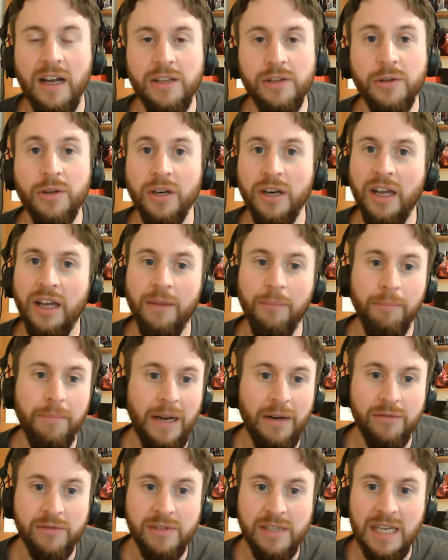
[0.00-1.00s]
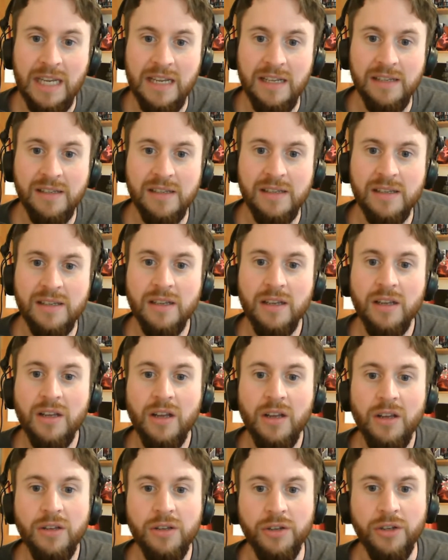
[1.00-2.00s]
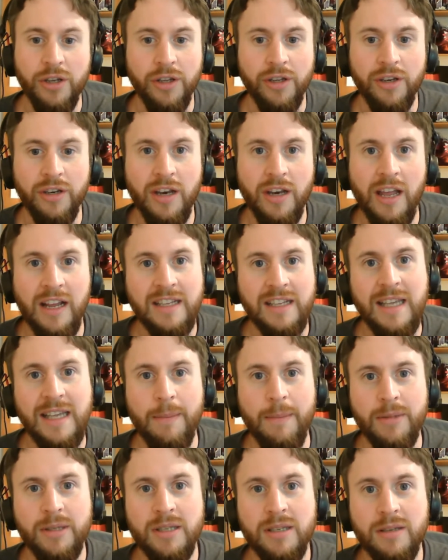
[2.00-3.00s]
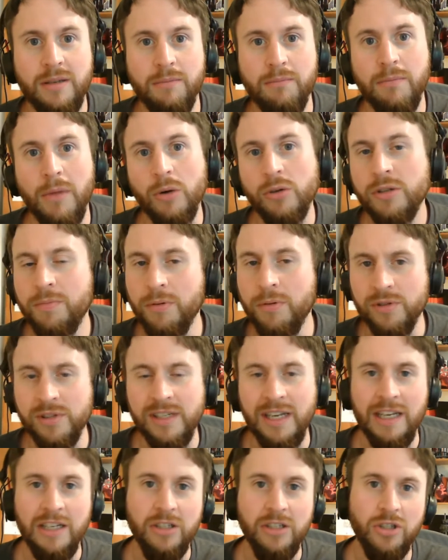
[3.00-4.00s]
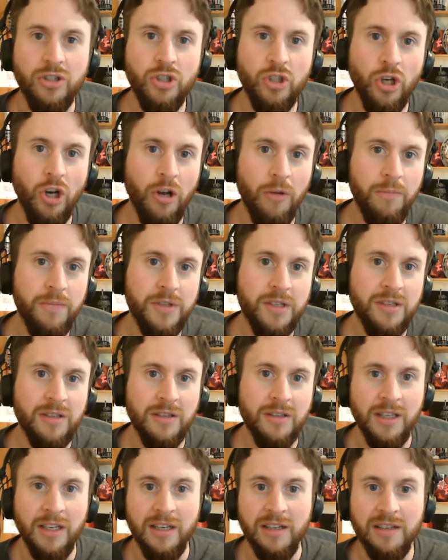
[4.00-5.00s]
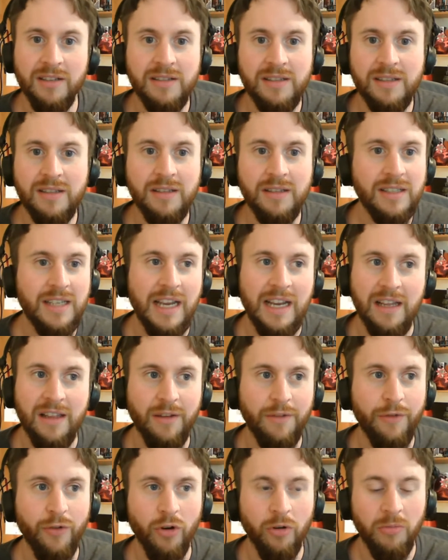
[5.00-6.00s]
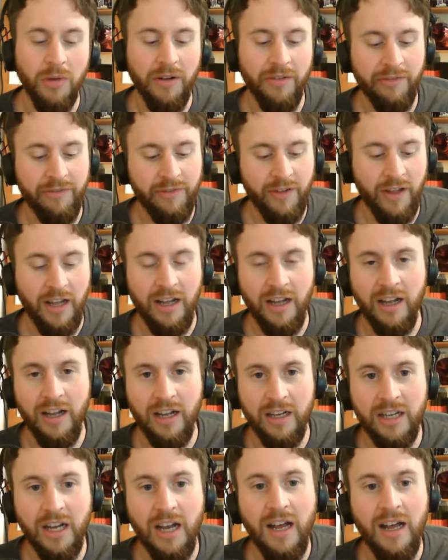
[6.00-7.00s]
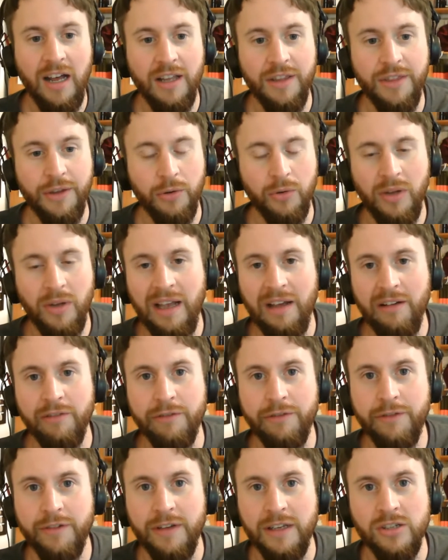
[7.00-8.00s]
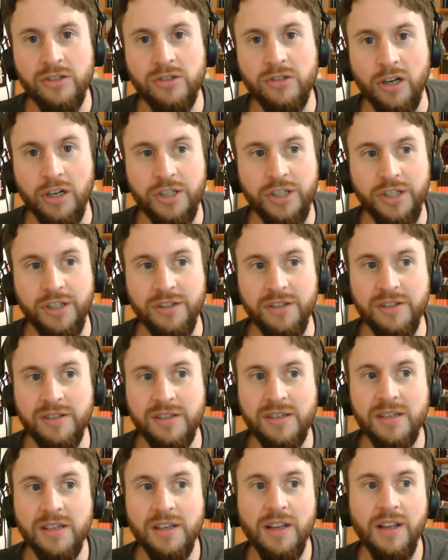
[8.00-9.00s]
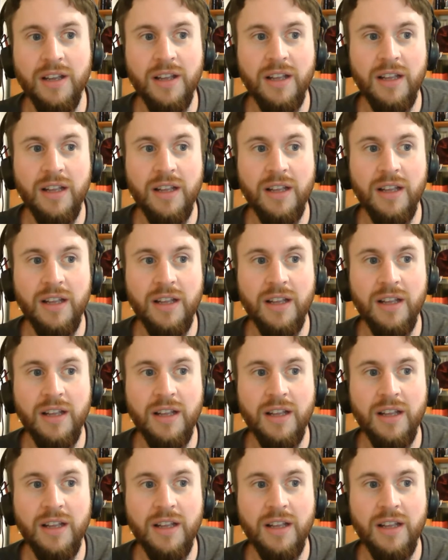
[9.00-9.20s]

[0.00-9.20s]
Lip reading: You can hunt bounties. You can accept multiple stage jobs that take the form of a card that will have instructions,